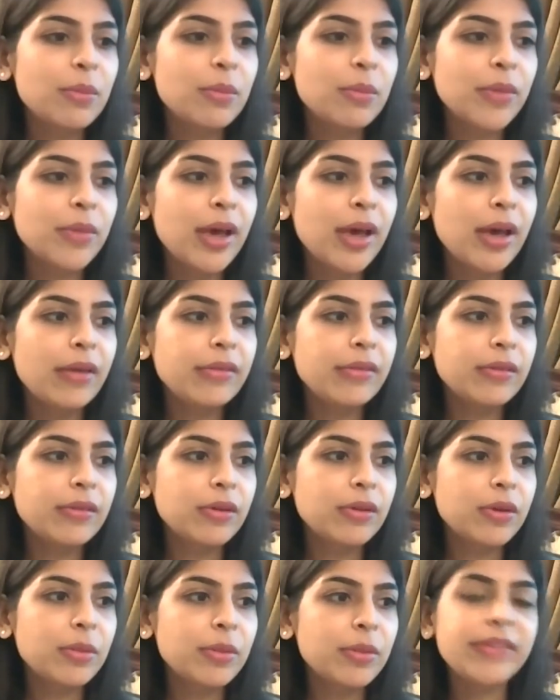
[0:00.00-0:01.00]
as
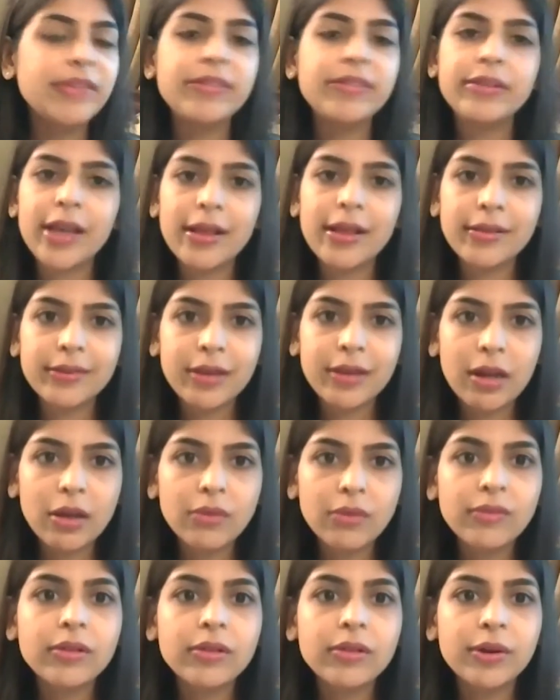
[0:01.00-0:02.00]
a mental health
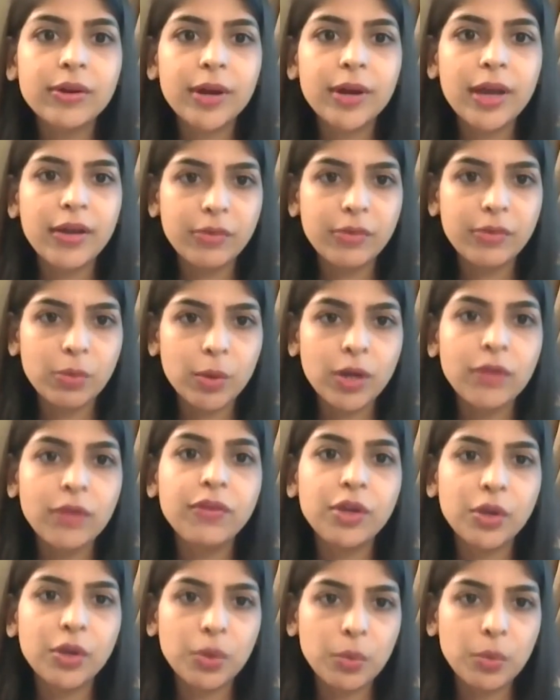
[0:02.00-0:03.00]
counselor at one of
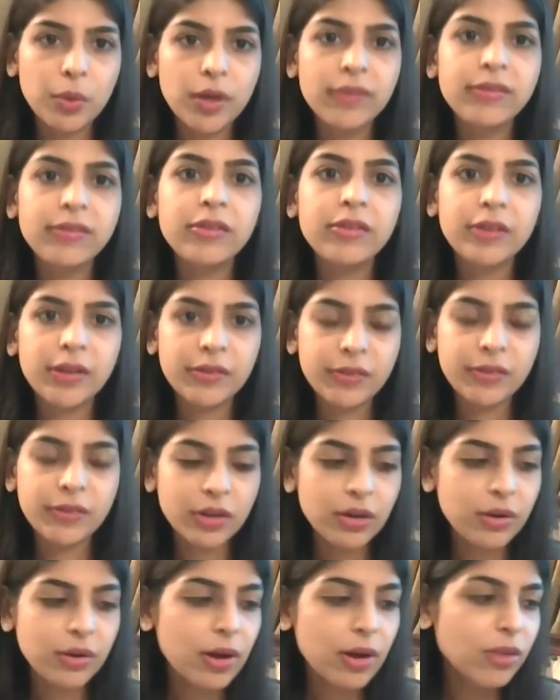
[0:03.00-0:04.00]
the universities
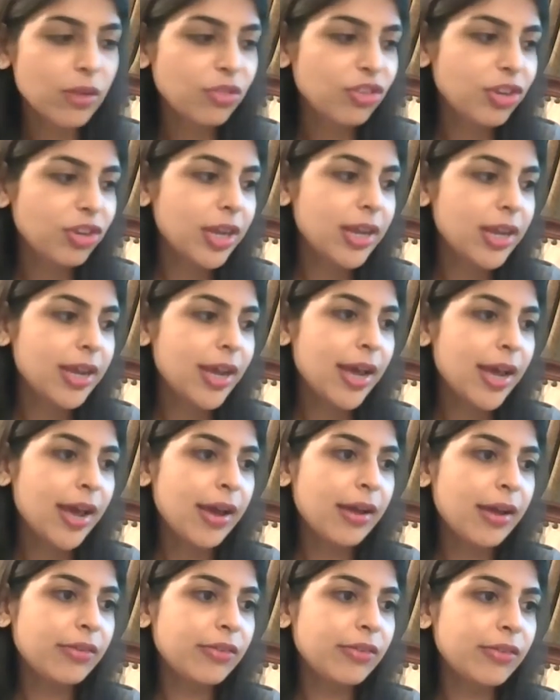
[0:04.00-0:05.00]
in Karachi.
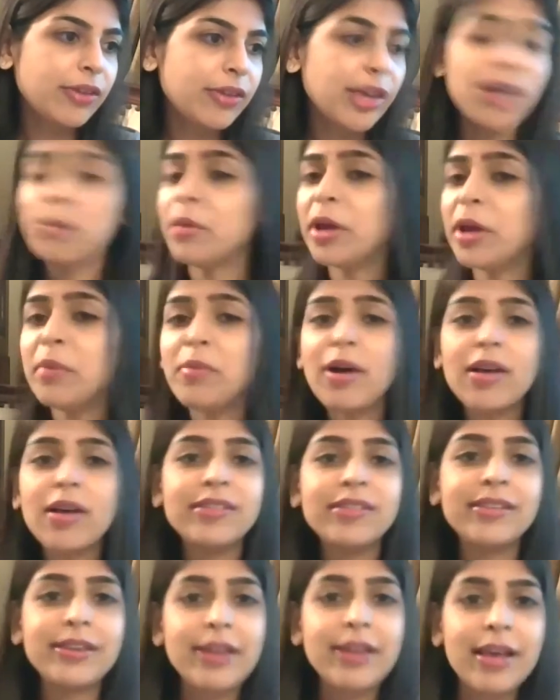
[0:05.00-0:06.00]
And in my
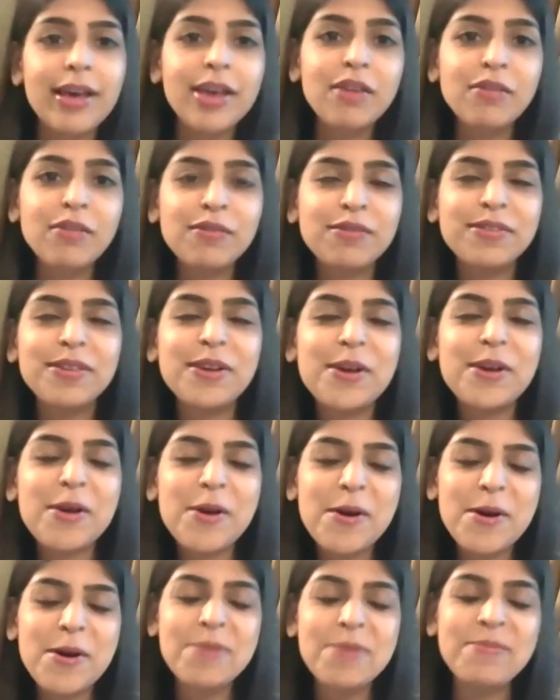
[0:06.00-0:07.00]
past life,
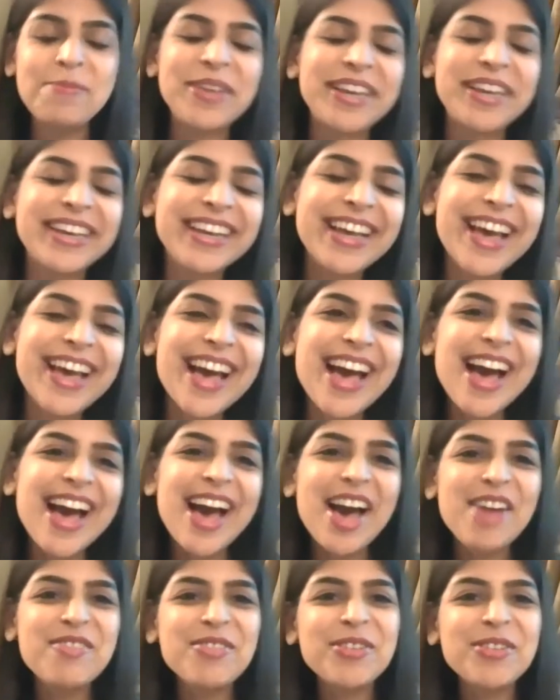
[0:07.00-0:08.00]
um,
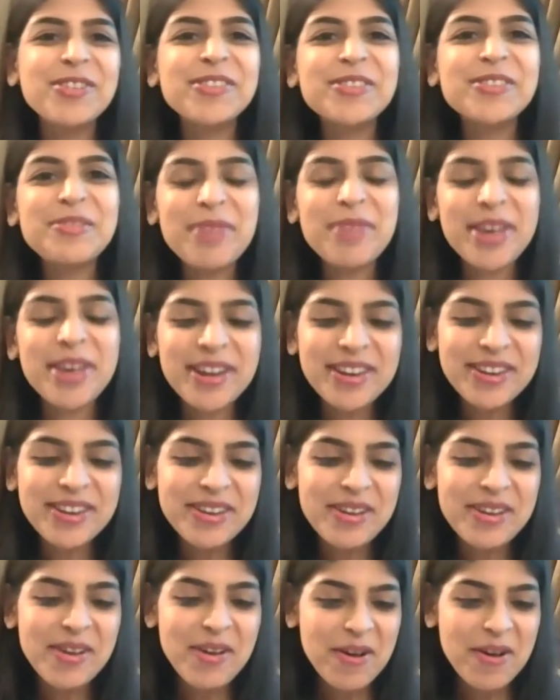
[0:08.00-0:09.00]
I've also been
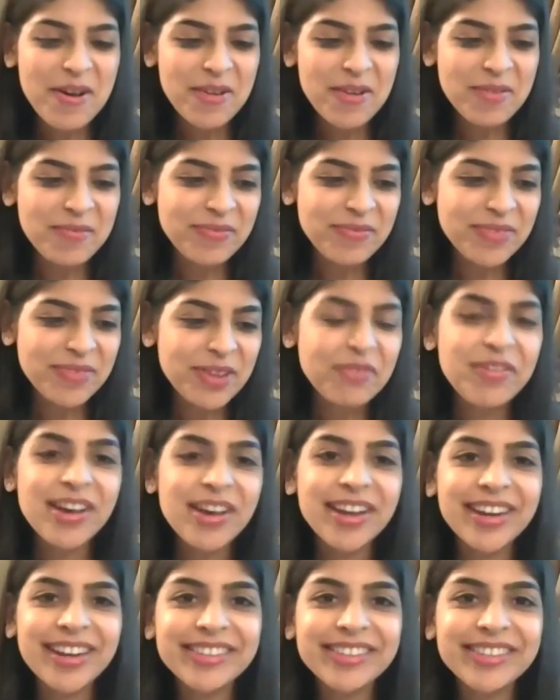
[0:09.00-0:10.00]
a
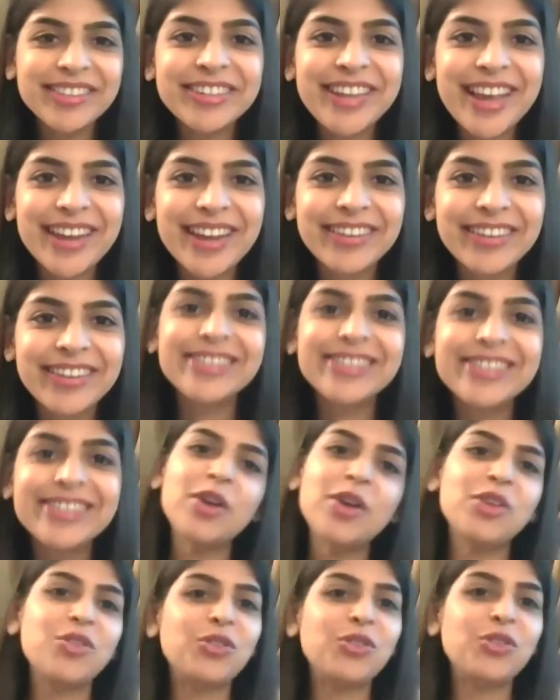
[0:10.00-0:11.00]
financial analyst.
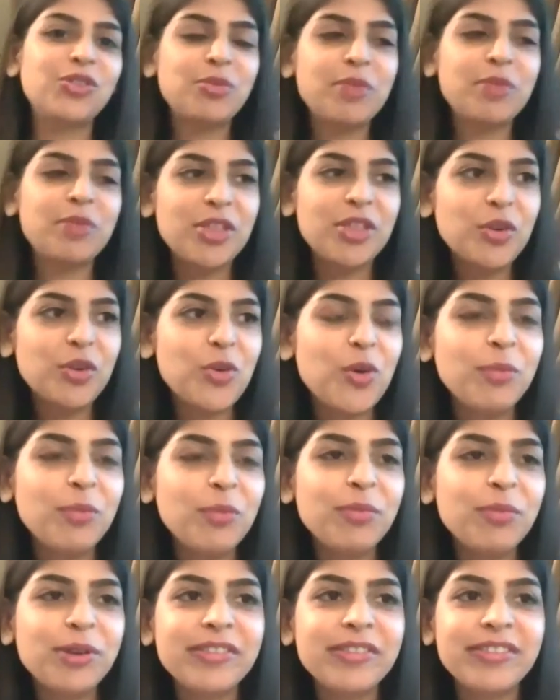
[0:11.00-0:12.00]
I used to be in the
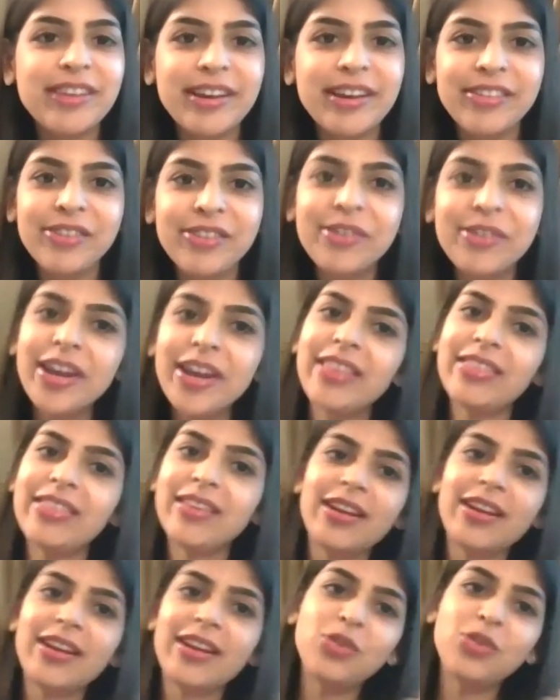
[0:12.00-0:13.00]
corporate sector, and
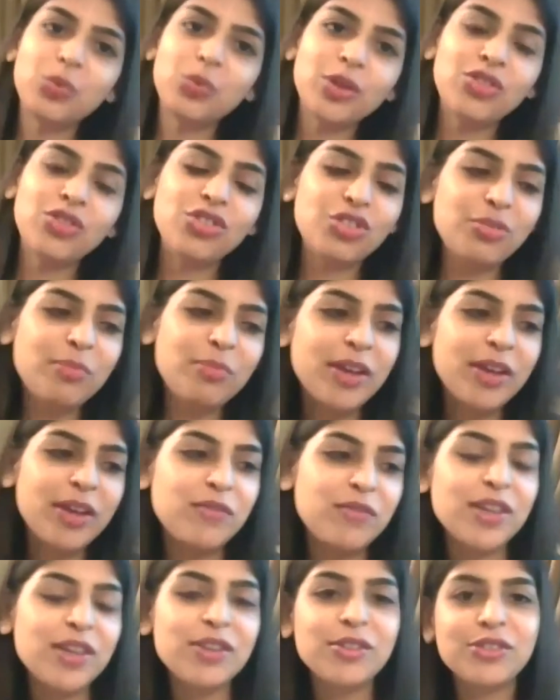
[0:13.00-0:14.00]
then I switched my
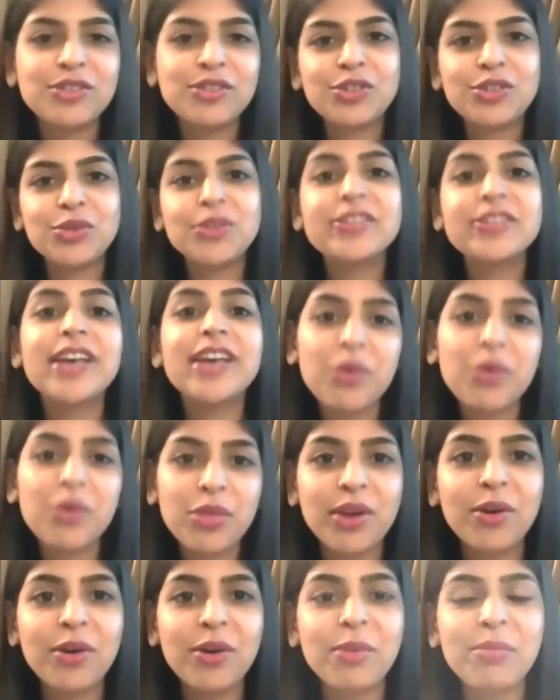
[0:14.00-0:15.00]
field to
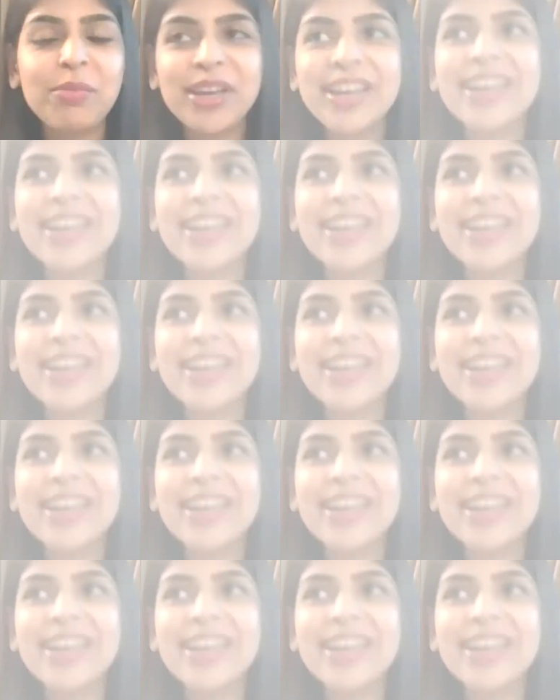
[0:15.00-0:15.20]
psychotherapy.